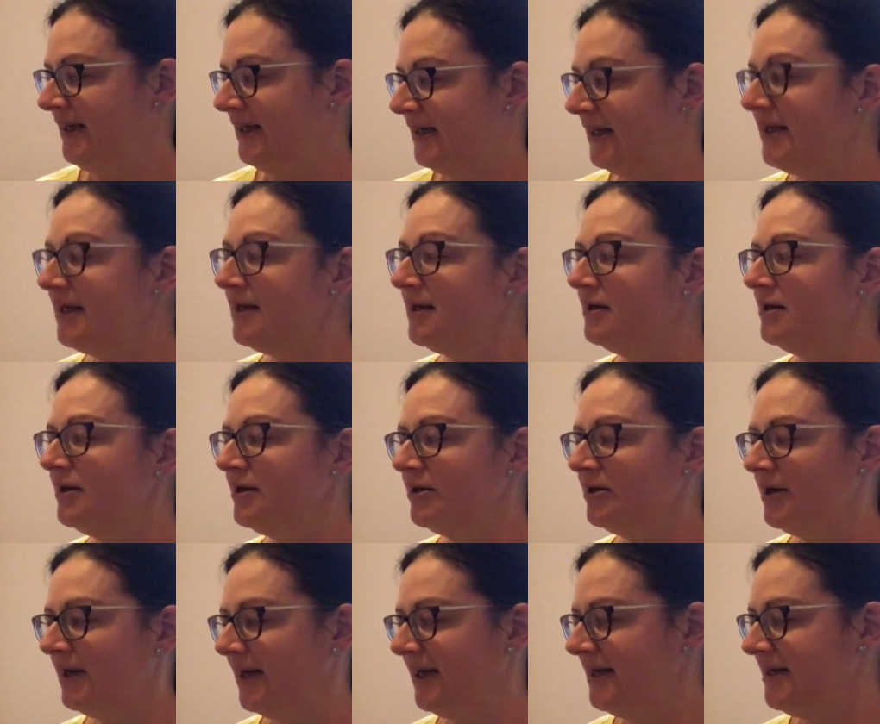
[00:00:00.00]
"Here,
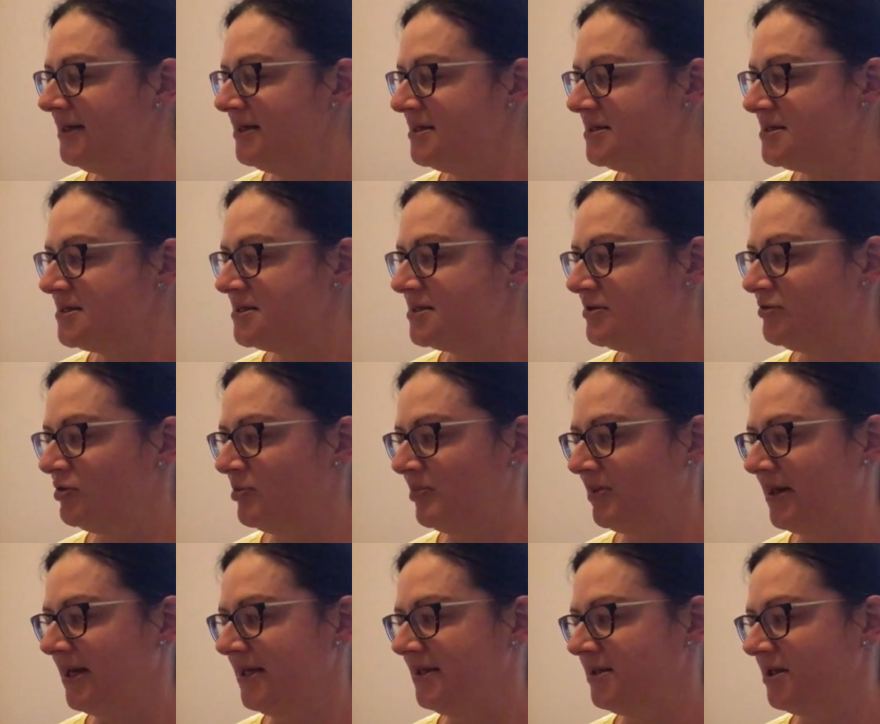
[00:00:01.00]
Your Highness,"
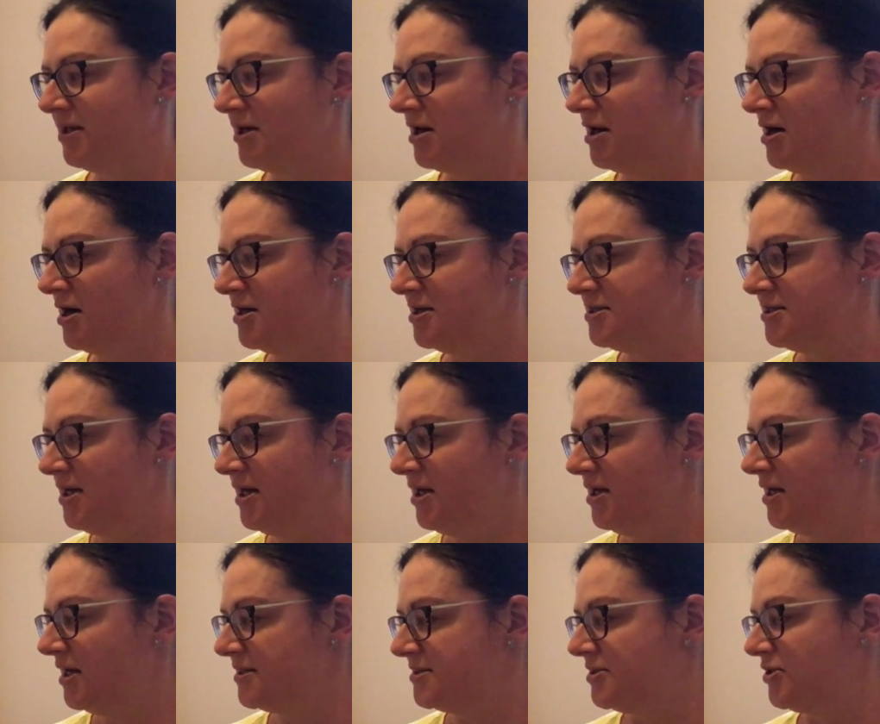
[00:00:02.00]
replied the guard,
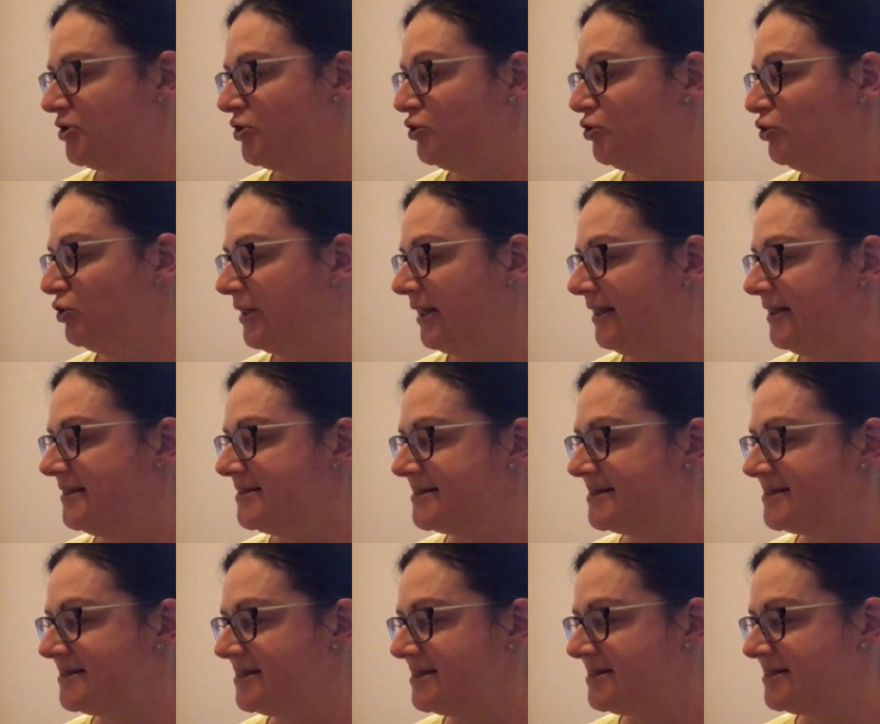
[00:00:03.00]
as the cook and his
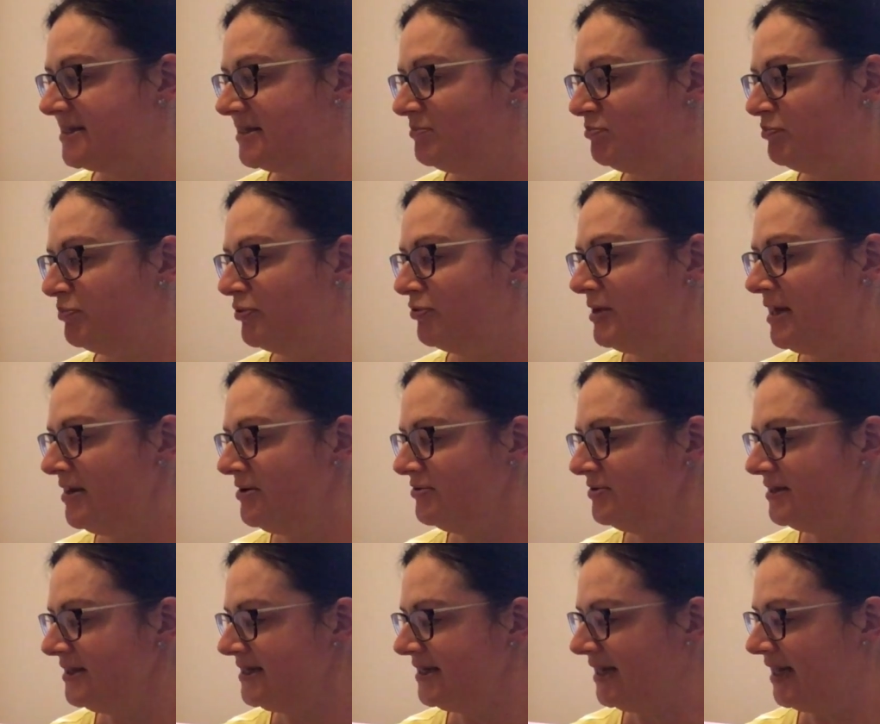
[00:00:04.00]
assistant
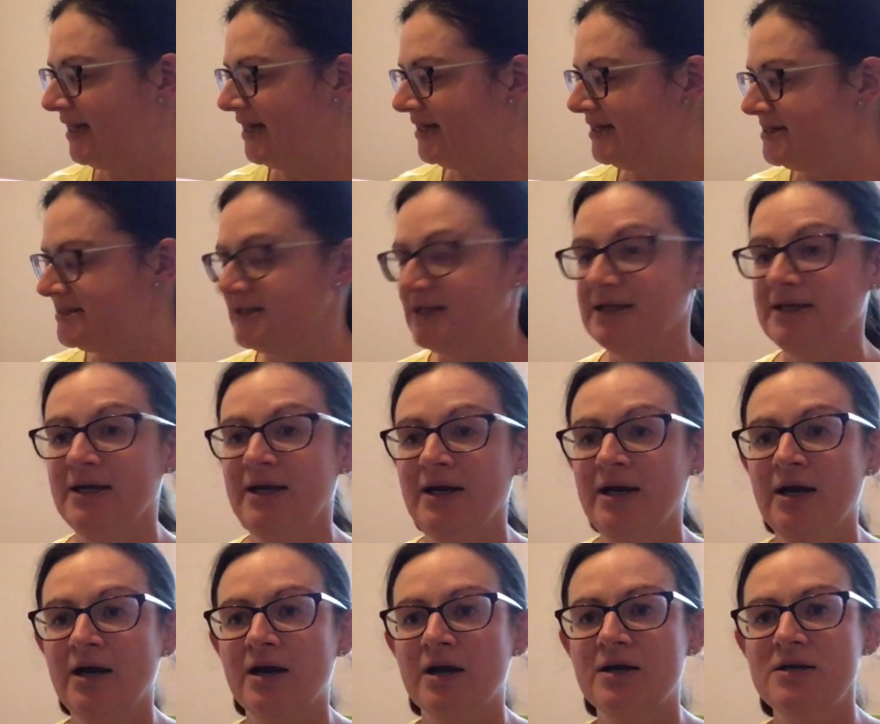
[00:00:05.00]
proudly carried in
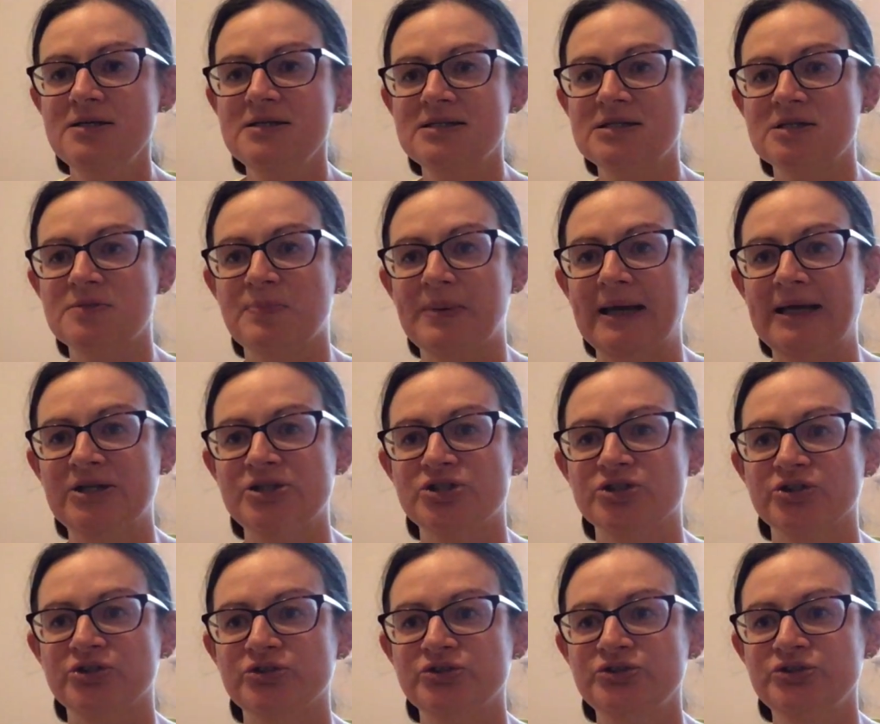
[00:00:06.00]
her
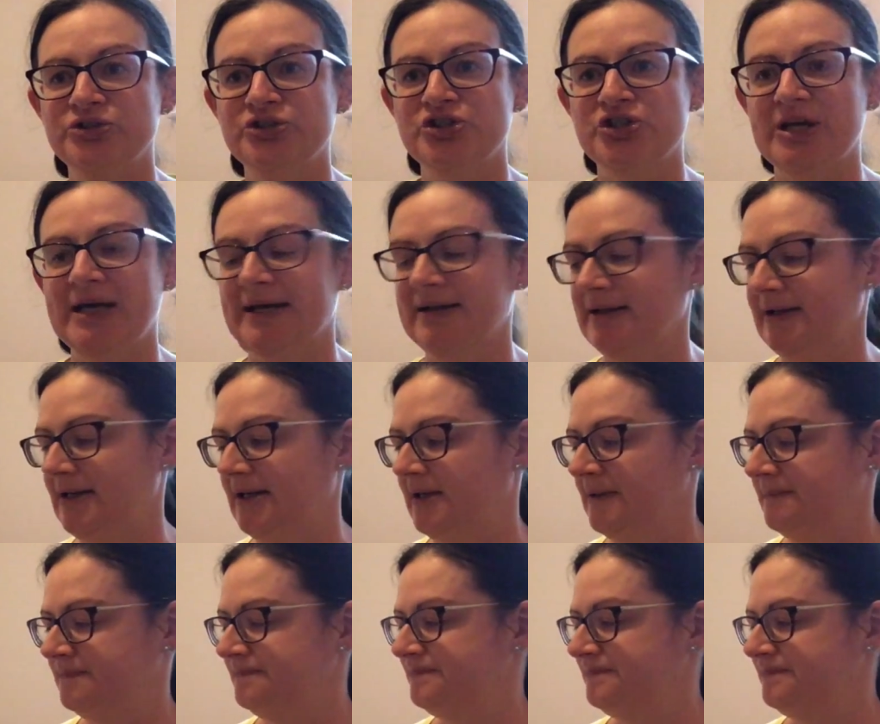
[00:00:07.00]
special jelly.